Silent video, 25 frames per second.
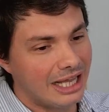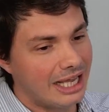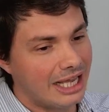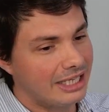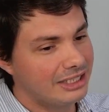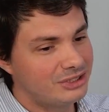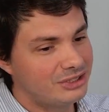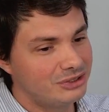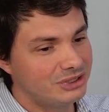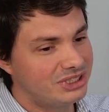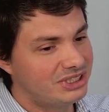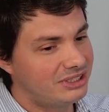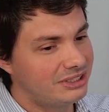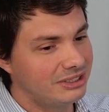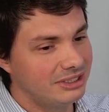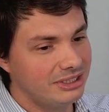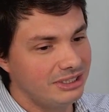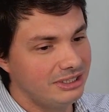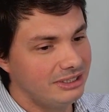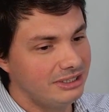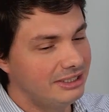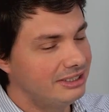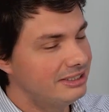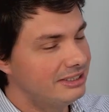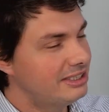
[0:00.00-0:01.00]
to study
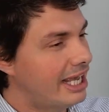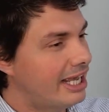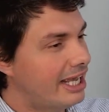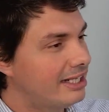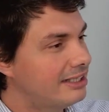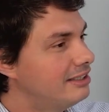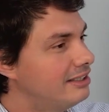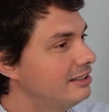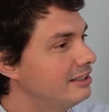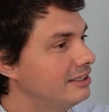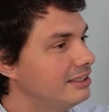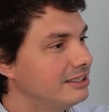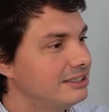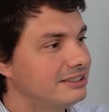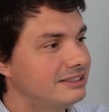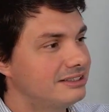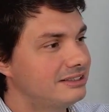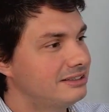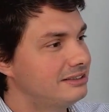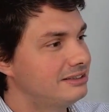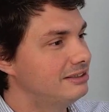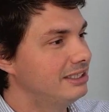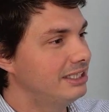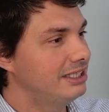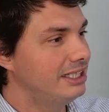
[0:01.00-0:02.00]
the tactics,
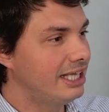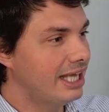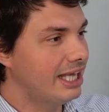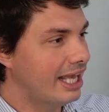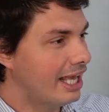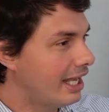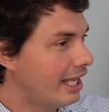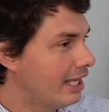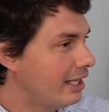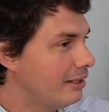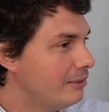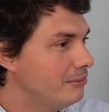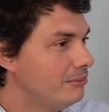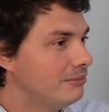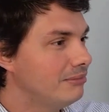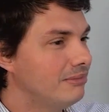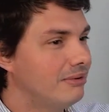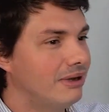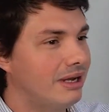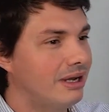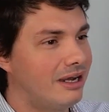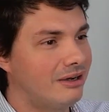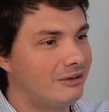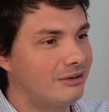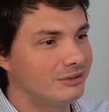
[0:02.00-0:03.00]
the game,
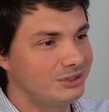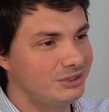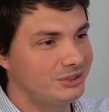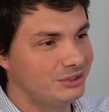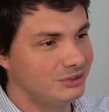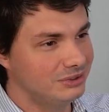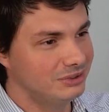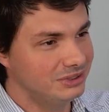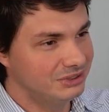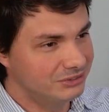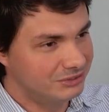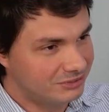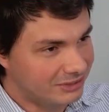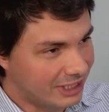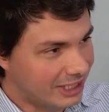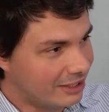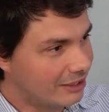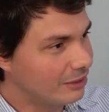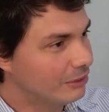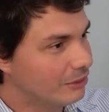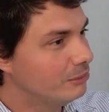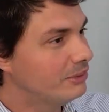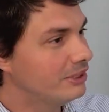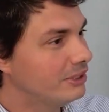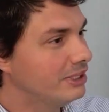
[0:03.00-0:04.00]
how to
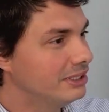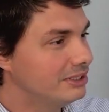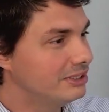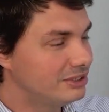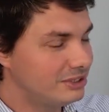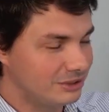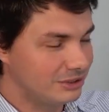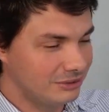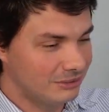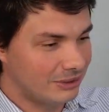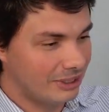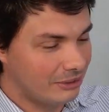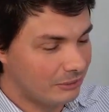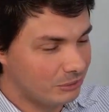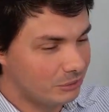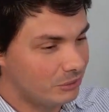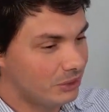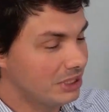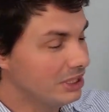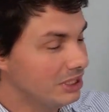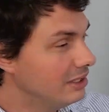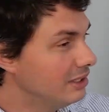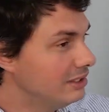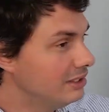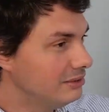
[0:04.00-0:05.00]
develop it. So I
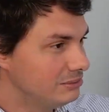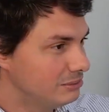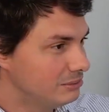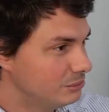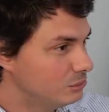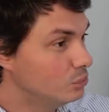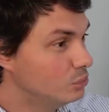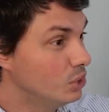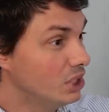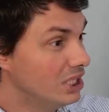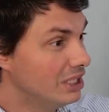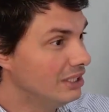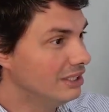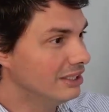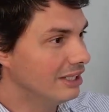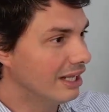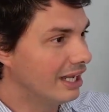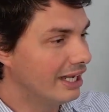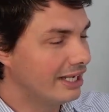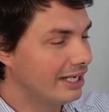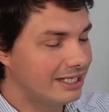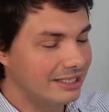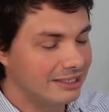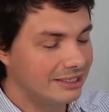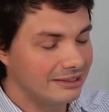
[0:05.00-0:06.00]
really, really like
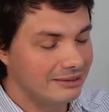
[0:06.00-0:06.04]
it.